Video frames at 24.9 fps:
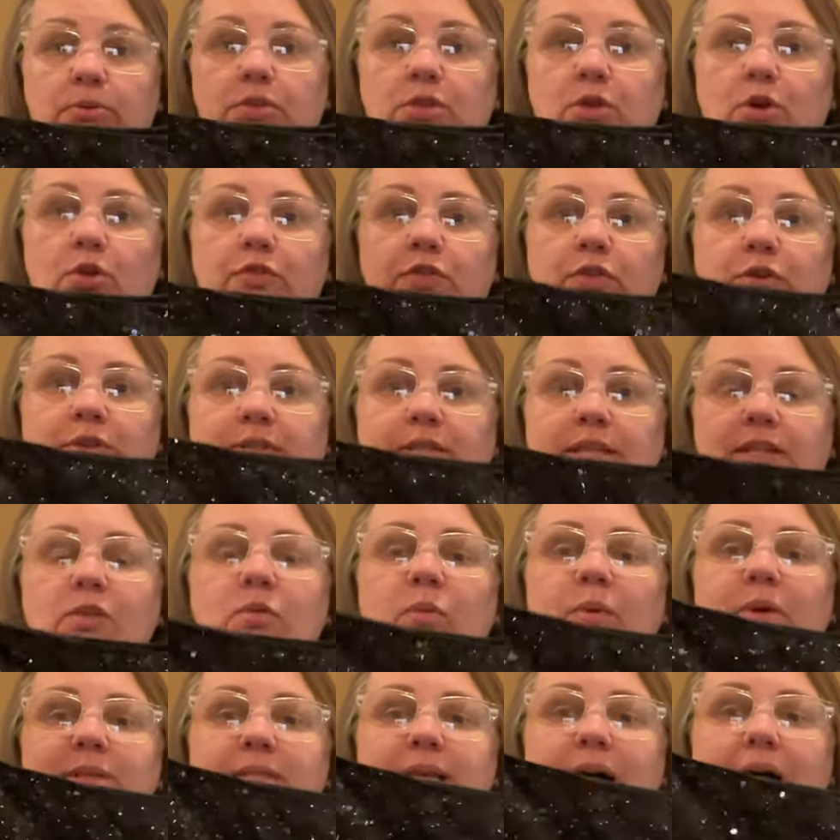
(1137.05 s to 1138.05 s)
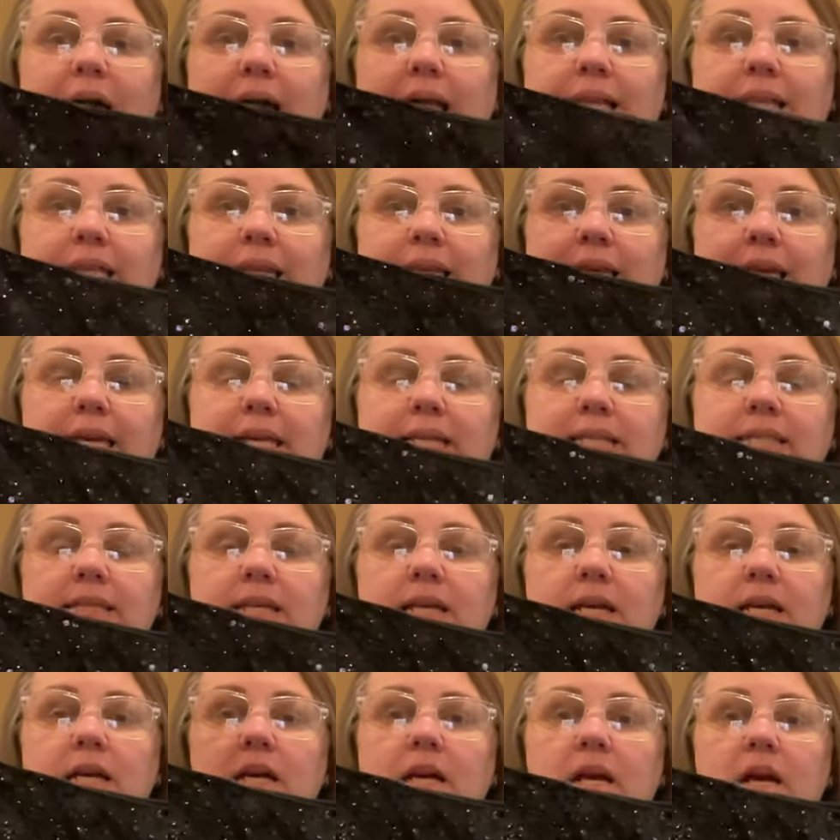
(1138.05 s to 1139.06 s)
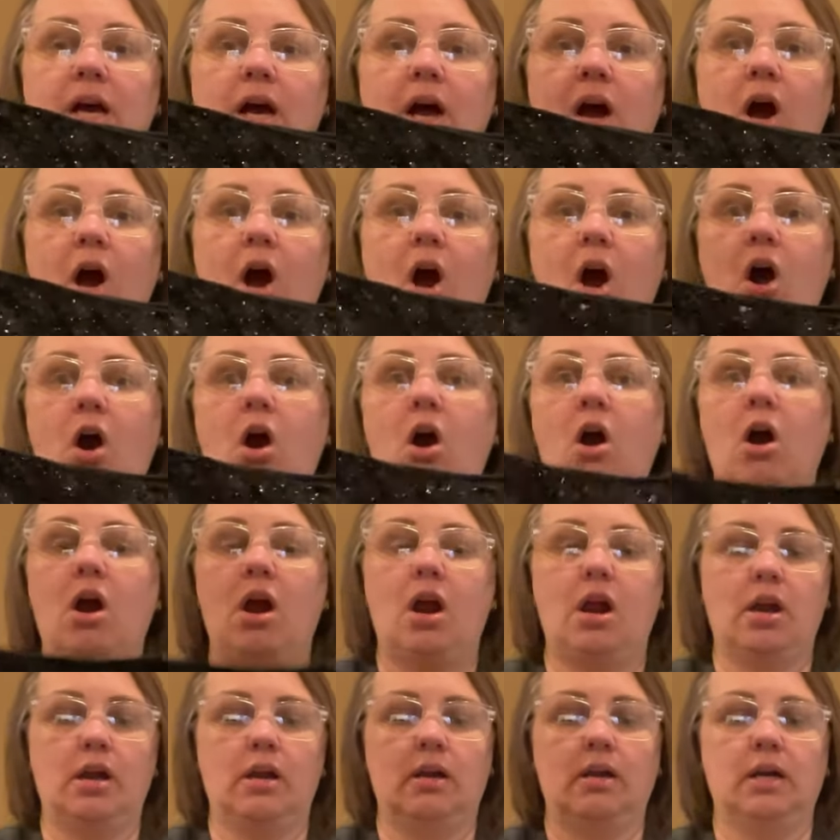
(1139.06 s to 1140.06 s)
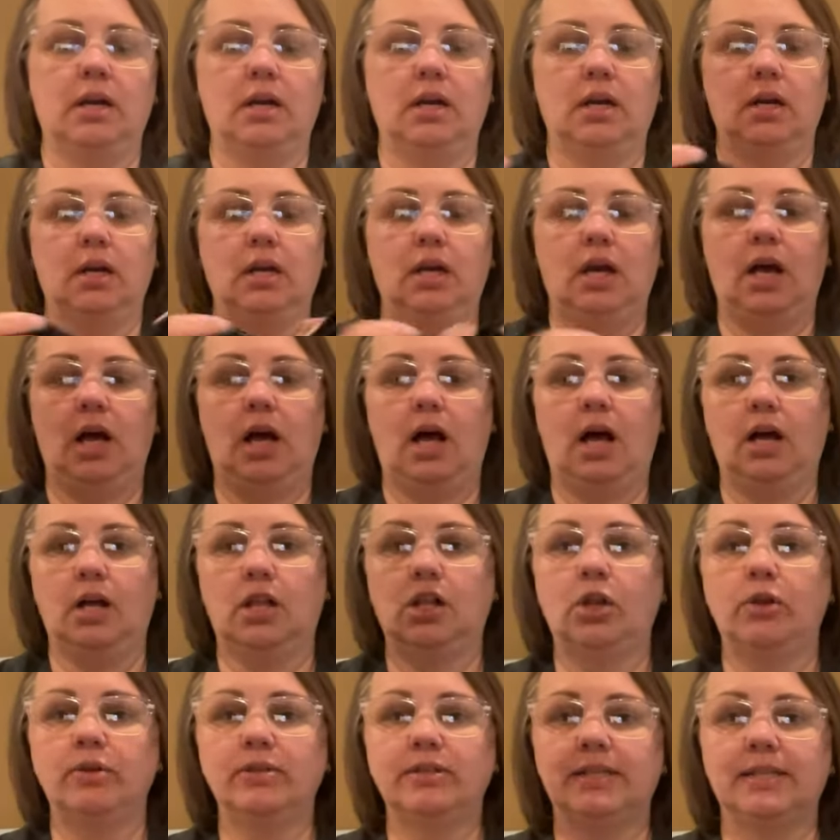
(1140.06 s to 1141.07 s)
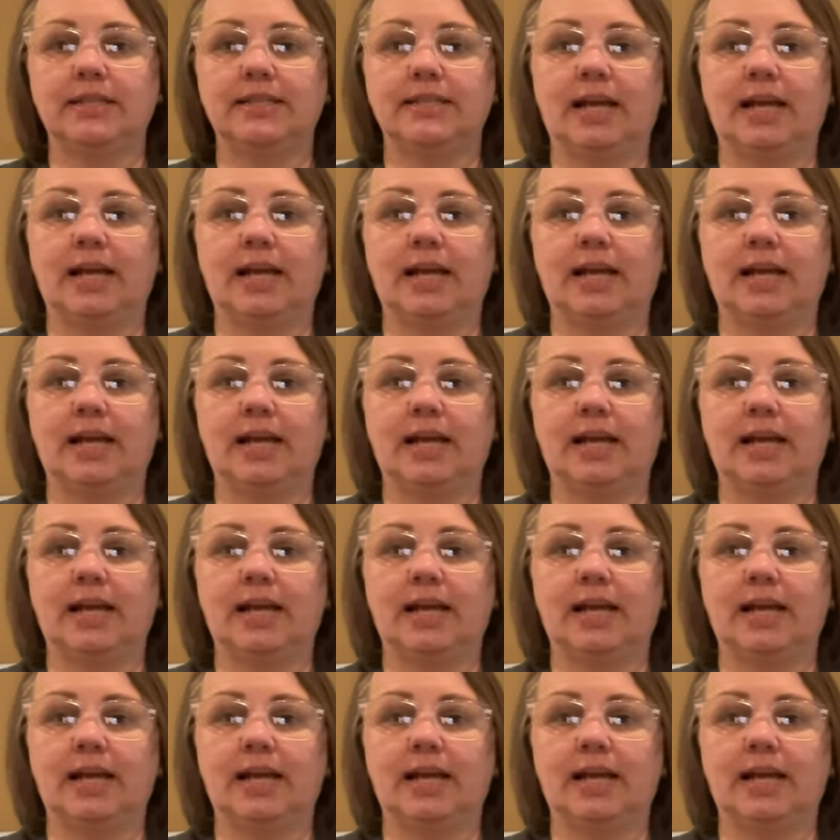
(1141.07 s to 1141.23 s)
So if you see the ones I linked are uh, close to